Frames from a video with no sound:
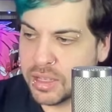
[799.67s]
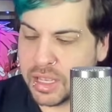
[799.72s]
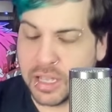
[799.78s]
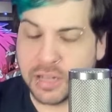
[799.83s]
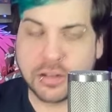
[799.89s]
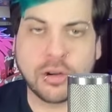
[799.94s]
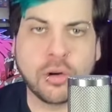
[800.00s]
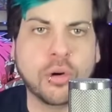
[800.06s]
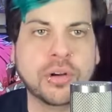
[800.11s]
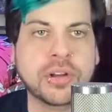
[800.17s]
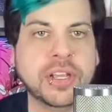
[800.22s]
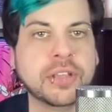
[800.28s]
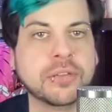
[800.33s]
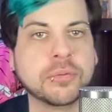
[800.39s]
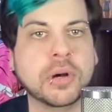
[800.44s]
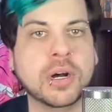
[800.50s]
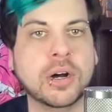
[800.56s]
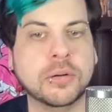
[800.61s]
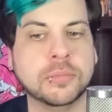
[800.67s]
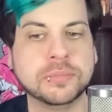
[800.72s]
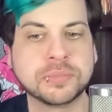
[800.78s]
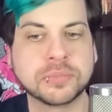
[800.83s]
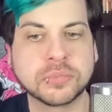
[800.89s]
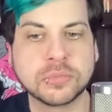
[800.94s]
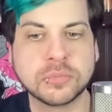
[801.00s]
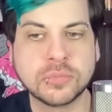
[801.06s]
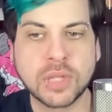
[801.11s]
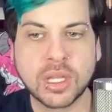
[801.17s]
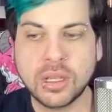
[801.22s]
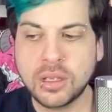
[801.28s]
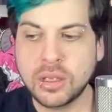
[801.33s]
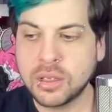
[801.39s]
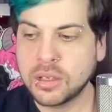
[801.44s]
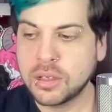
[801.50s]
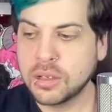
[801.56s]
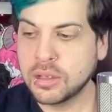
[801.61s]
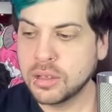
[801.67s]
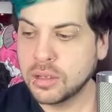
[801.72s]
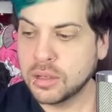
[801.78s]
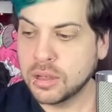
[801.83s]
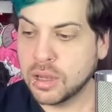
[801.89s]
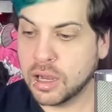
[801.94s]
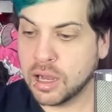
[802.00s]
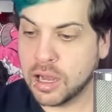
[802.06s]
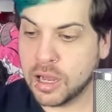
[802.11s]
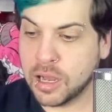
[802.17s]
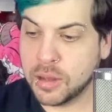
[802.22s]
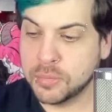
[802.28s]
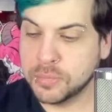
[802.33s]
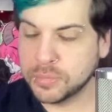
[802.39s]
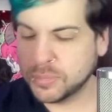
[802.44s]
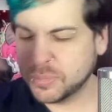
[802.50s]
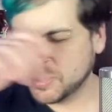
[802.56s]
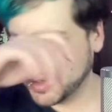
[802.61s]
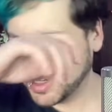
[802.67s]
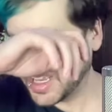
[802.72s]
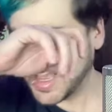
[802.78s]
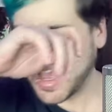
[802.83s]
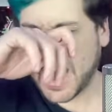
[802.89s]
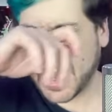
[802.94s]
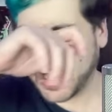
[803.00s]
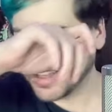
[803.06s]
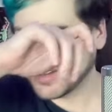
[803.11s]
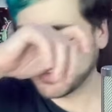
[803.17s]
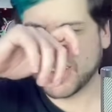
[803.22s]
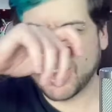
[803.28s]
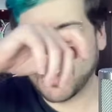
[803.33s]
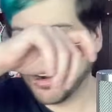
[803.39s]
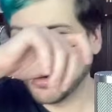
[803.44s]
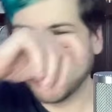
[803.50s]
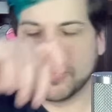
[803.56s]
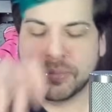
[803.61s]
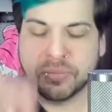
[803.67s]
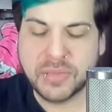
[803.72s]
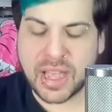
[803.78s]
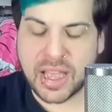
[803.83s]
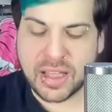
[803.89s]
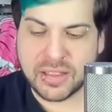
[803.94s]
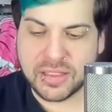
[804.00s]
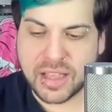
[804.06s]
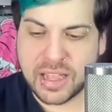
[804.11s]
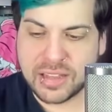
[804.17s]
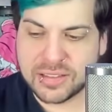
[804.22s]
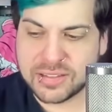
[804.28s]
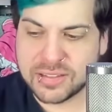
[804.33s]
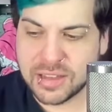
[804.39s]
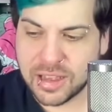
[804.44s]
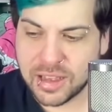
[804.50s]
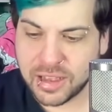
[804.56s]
And corny as well. But yeah, so that's